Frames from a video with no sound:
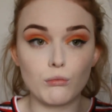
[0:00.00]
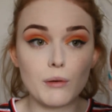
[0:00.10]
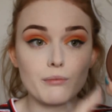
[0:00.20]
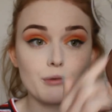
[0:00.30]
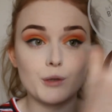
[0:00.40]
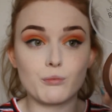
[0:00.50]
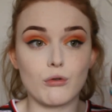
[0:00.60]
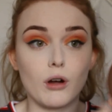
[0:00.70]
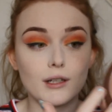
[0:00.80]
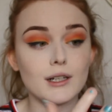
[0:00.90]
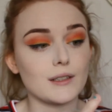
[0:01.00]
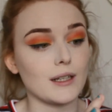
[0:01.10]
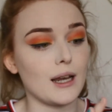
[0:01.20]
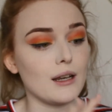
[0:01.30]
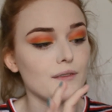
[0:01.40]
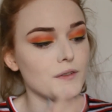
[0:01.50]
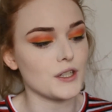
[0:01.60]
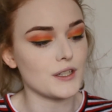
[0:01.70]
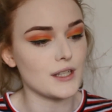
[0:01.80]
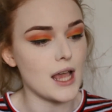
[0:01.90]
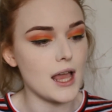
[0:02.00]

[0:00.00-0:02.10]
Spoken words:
much product and I love just